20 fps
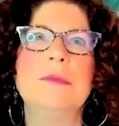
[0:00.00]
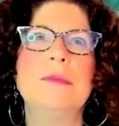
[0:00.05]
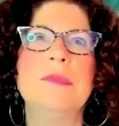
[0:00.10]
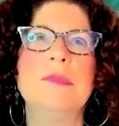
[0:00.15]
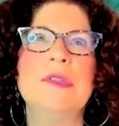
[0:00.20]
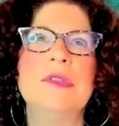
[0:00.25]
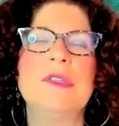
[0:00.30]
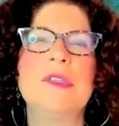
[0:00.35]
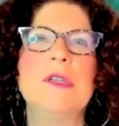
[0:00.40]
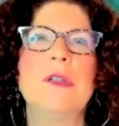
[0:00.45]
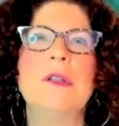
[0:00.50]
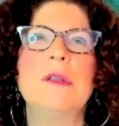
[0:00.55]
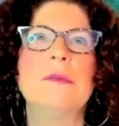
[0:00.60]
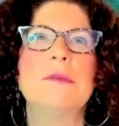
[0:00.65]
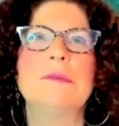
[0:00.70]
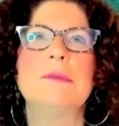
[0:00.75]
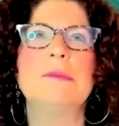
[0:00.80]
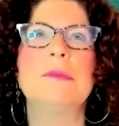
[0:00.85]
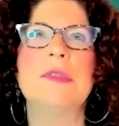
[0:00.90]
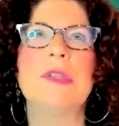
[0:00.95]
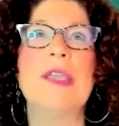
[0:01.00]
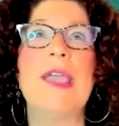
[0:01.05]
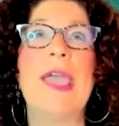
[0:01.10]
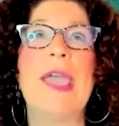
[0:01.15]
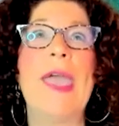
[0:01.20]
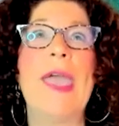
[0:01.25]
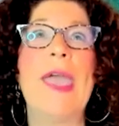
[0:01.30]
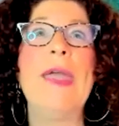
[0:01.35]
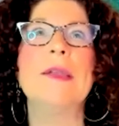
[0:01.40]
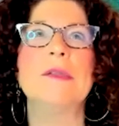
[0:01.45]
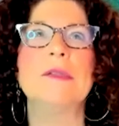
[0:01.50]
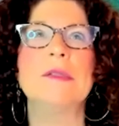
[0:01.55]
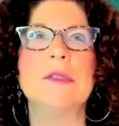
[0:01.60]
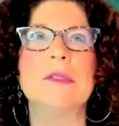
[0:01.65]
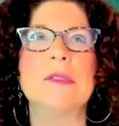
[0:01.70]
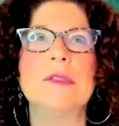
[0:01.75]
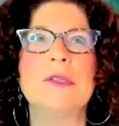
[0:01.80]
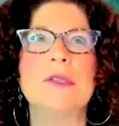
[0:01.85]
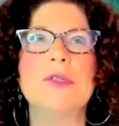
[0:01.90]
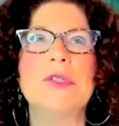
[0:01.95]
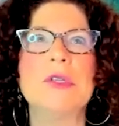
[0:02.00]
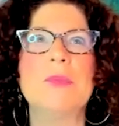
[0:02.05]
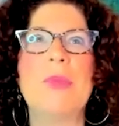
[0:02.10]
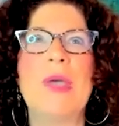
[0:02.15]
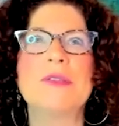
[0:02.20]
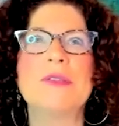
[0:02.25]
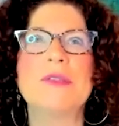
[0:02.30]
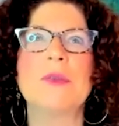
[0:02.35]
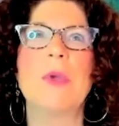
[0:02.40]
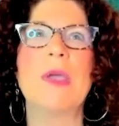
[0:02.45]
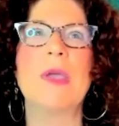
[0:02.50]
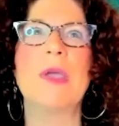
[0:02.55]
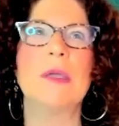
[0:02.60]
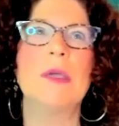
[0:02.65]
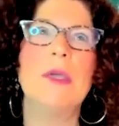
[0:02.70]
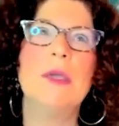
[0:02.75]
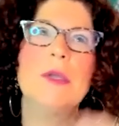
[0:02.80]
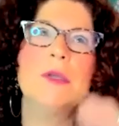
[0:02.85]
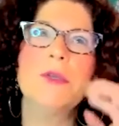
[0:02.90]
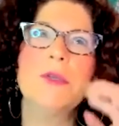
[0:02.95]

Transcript: until the end, until she passed away